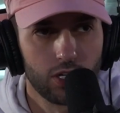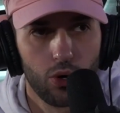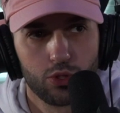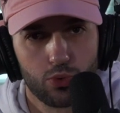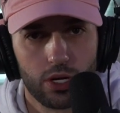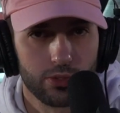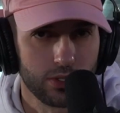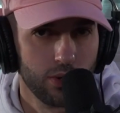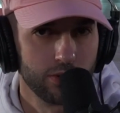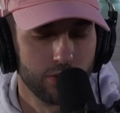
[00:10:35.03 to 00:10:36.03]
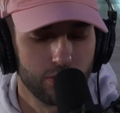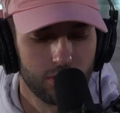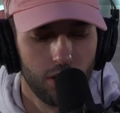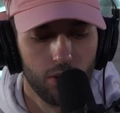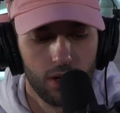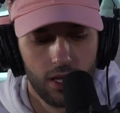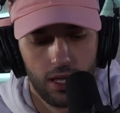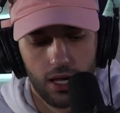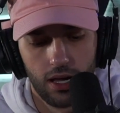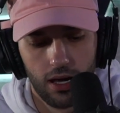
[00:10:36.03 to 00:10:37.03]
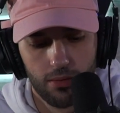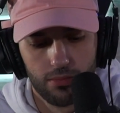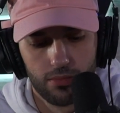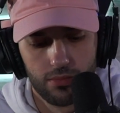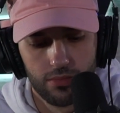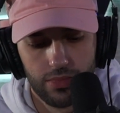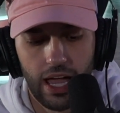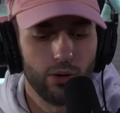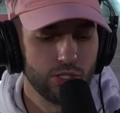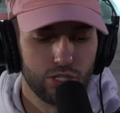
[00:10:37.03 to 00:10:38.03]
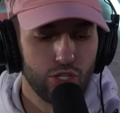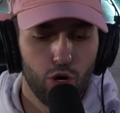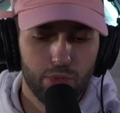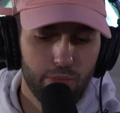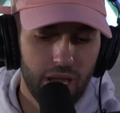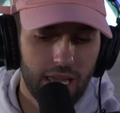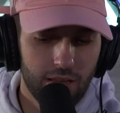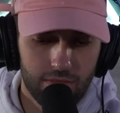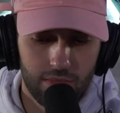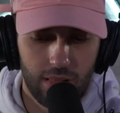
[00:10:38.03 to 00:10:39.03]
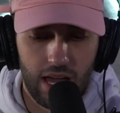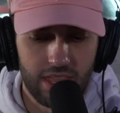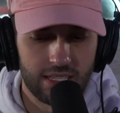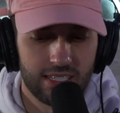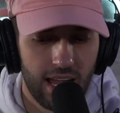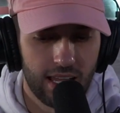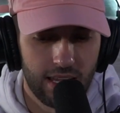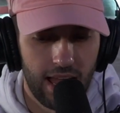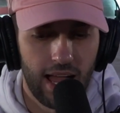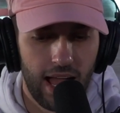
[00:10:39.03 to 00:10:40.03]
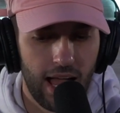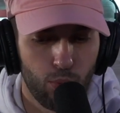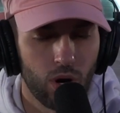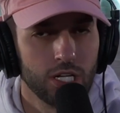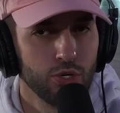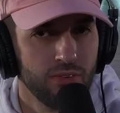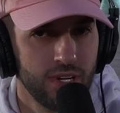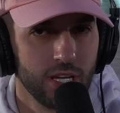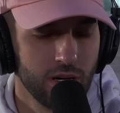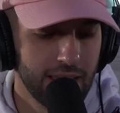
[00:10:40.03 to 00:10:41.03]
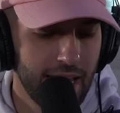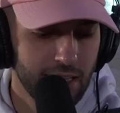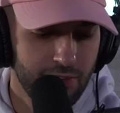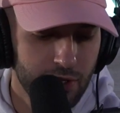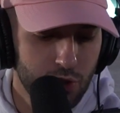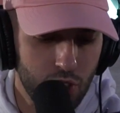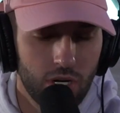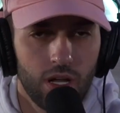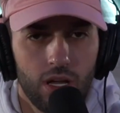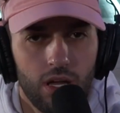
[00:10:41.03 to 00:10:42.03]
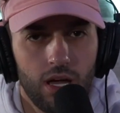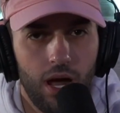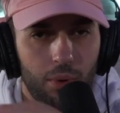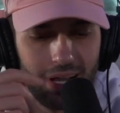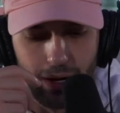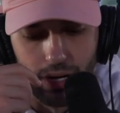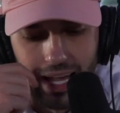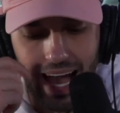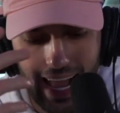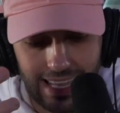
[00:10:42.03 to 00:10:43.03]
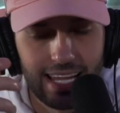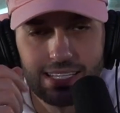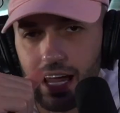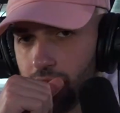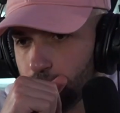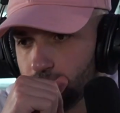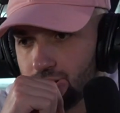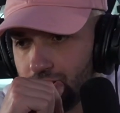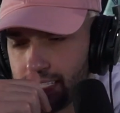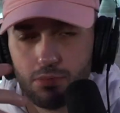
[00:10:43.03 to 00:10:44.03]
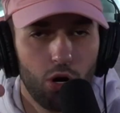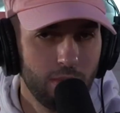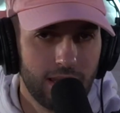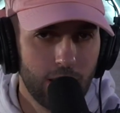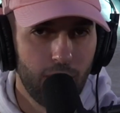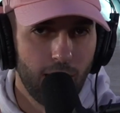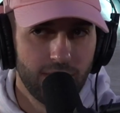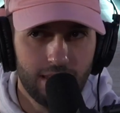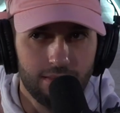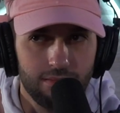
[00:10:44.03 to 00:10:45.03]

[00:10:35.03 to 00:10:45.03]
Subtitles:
going through what he was going through. So that was just a dope debate. I think T.I., I want to do a video on that in the future. I want to highlight that. That's a moment in hip-hop that